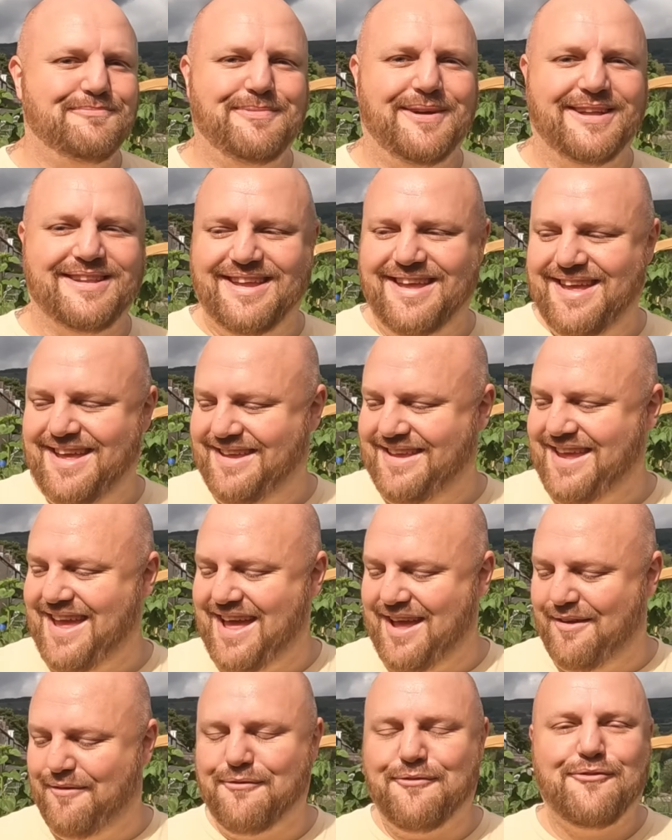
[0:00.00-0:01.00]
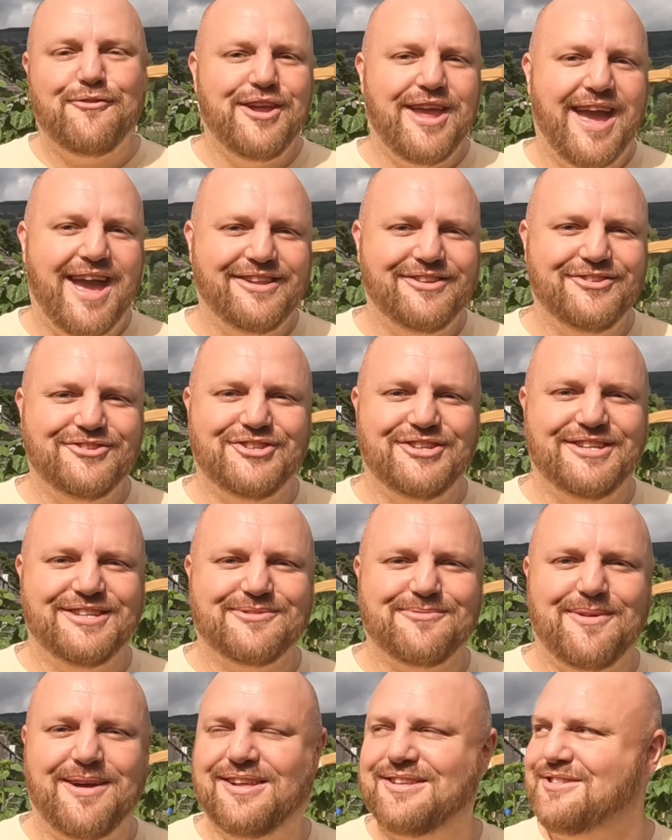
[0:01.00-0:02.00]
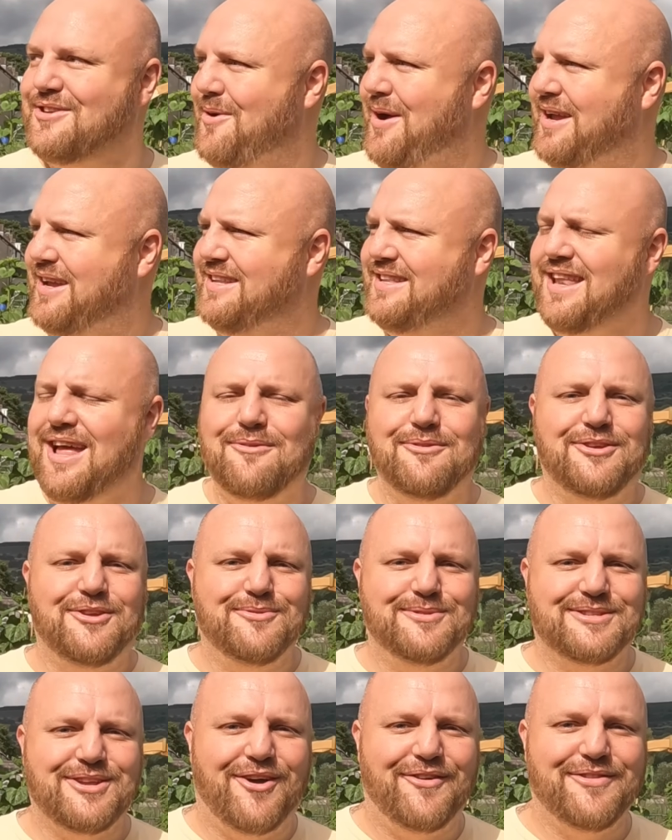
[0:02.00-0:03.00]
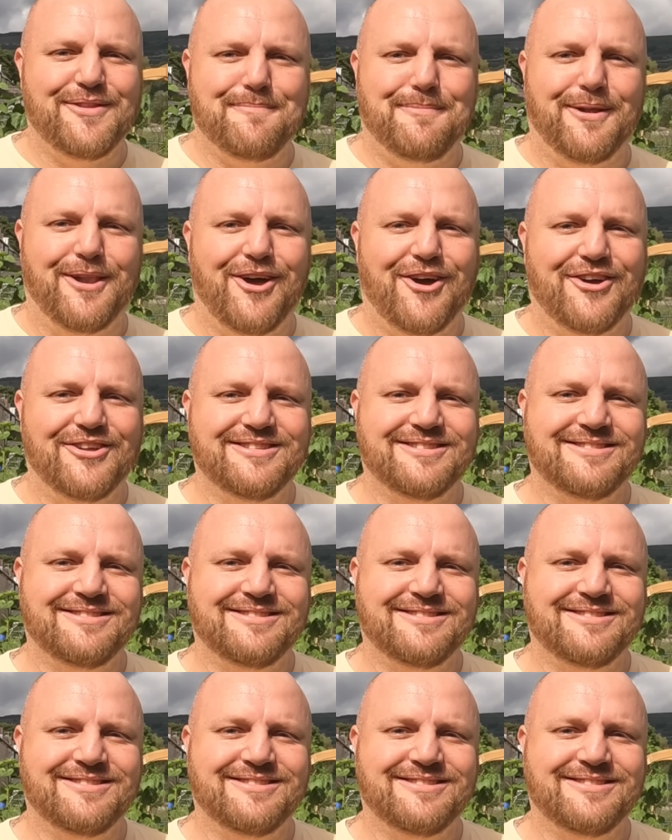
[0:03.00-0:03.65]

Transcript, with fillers: But yeah, free energy as well. So I can now use it on the plot.